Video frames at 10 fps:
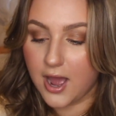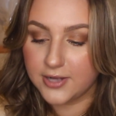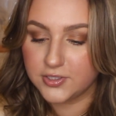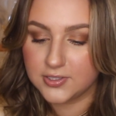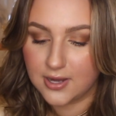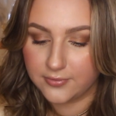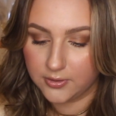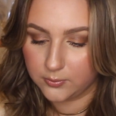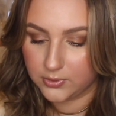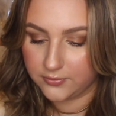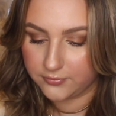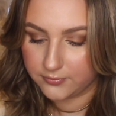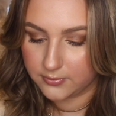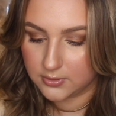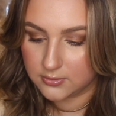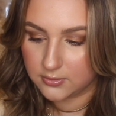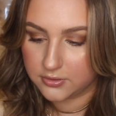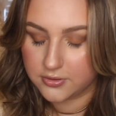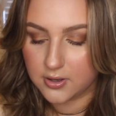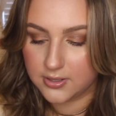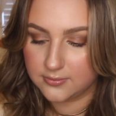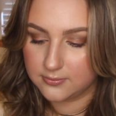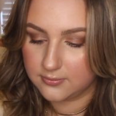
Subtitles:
I just never would have thought